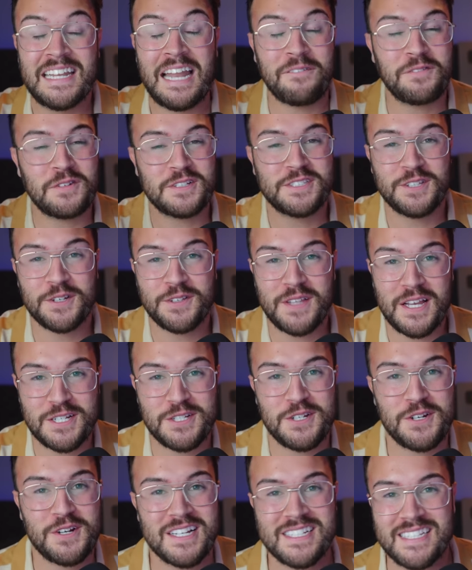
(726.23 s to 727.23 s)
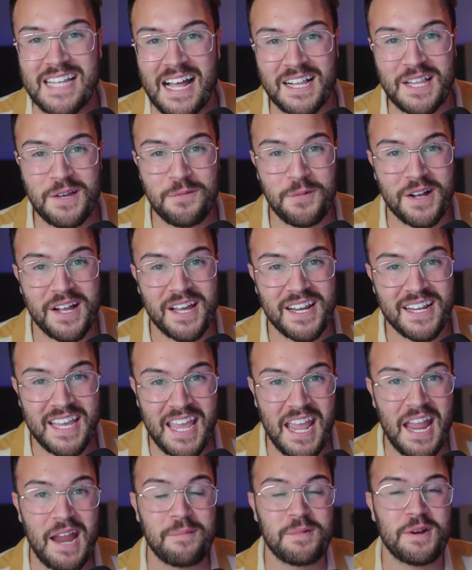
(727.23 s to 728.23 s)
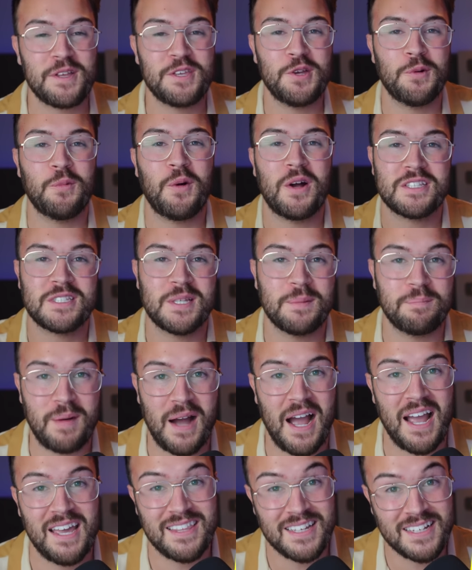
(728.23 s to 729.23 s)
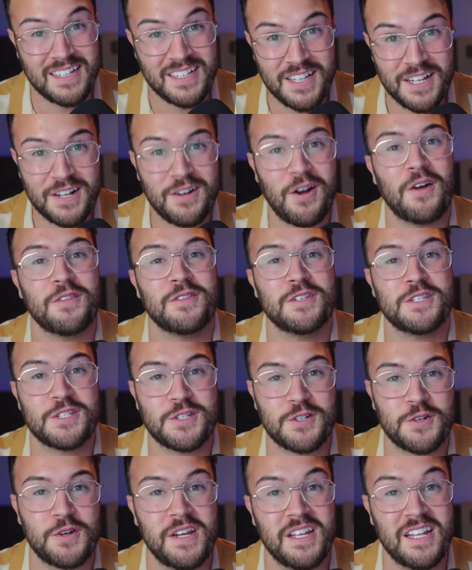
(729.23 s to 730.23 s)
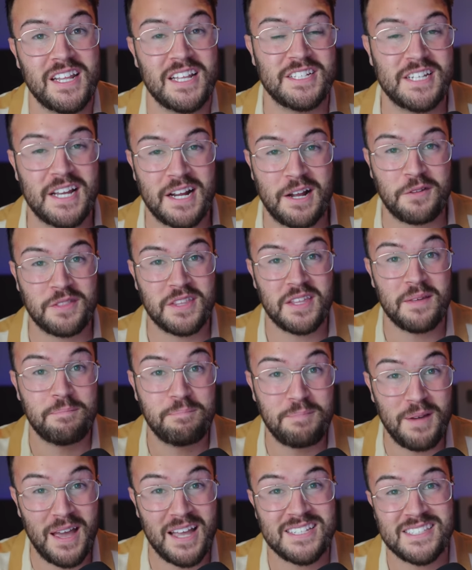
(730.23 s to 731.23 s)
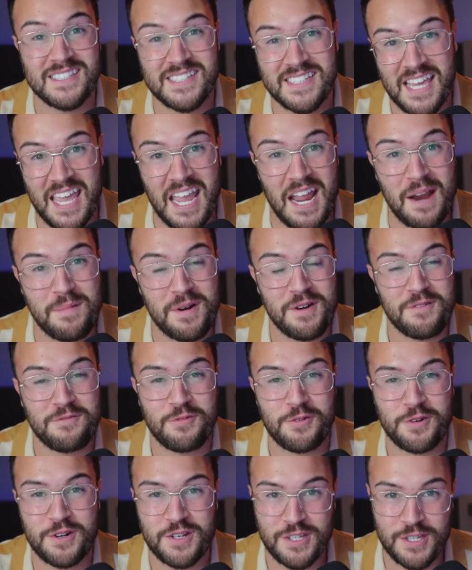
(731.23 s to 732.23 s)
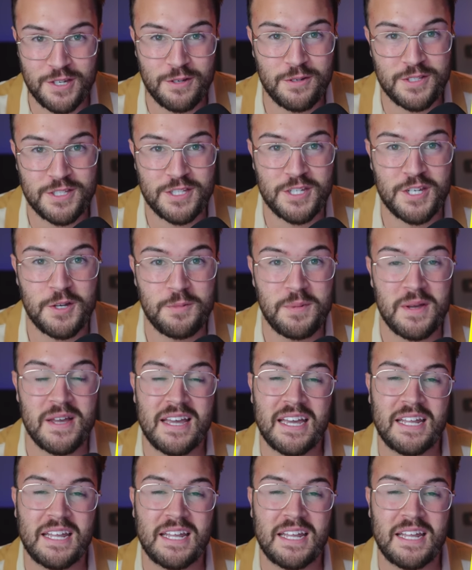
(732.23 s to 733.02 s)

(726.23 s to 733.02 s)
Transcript: Now, if you're still not sure exactly what kind of camera you want to buy, then click on the screen and check out the best camera for YouTube.